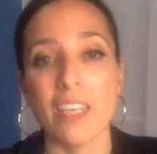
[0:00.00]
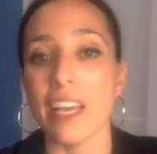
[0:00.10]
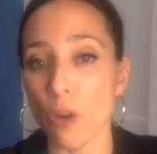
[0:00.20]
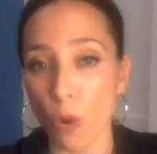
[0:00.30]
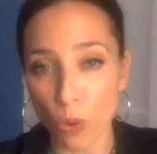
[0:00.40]

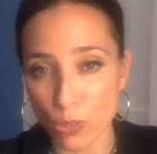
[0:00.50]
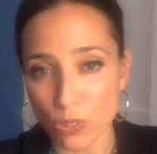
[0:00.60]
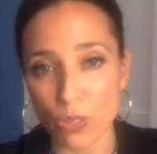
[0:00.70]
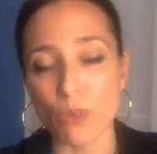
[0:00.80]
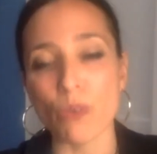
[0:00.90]
And
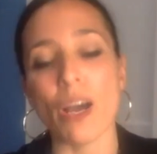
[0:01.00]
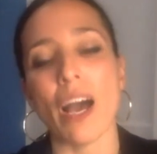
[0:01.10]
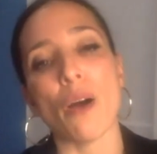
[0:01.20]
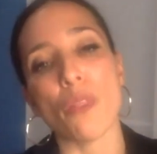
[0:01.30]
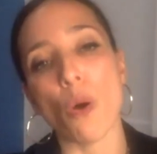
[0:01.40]
also,
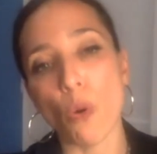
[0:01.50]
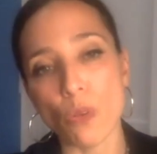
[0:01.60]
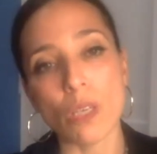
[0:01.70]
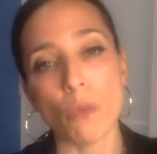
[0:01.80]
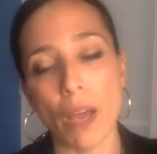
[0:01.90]
how the
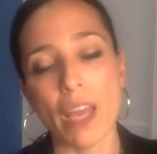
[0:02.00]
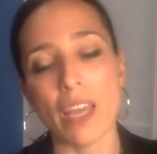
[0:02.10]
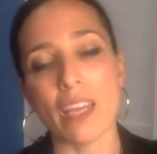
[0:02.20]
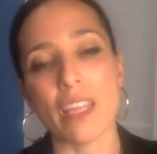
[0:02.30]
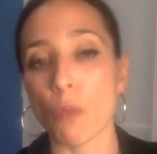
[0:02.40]
only
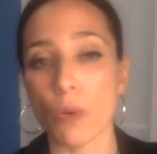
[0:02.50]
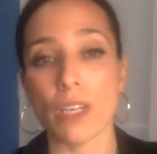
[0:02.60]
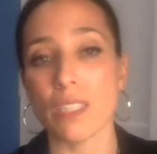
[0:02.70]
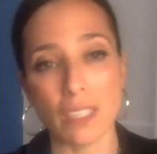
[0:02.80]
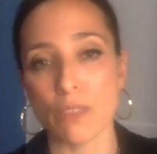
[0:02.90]
way that we're going
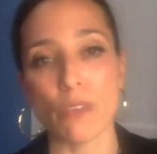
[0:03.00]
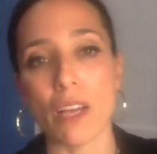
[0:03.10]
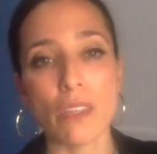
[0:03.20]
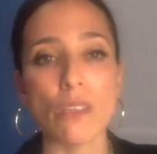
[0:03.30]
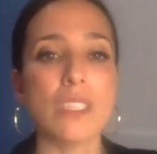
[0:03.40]
to deliver
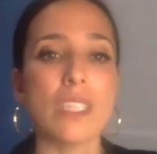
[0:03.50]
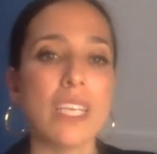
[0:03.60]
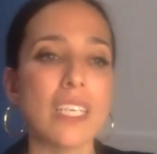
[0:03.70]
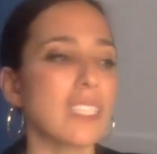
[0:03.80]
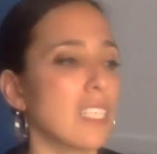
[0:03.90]
on those
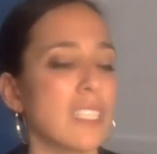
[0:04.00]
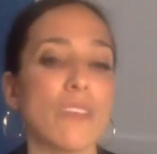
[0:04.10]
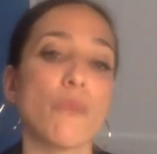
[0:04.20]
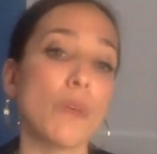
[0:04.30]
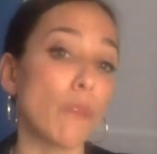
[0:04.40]
things is
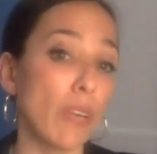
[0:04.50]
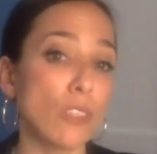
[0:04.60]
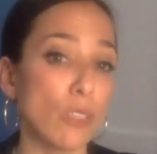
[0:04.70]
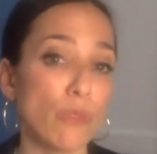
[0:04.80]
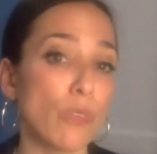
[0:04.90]
if we raise
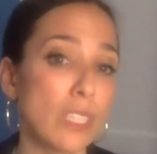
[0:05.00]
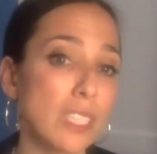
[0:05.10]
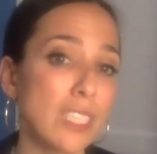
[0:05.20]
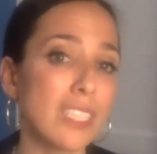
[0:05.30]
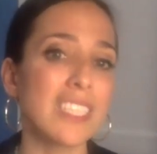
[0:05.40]
our
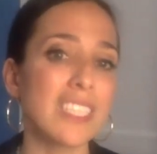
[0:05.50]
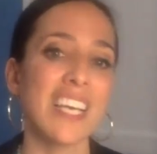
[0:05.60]
voices